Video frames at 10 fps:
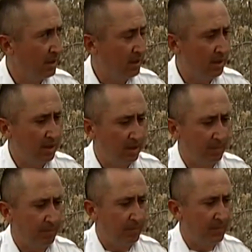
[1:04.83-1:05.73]

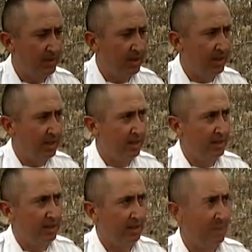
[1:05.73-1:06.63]
um, they get
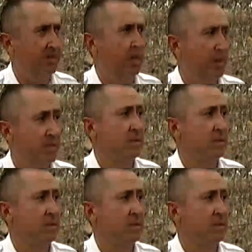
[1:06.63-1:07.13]
it up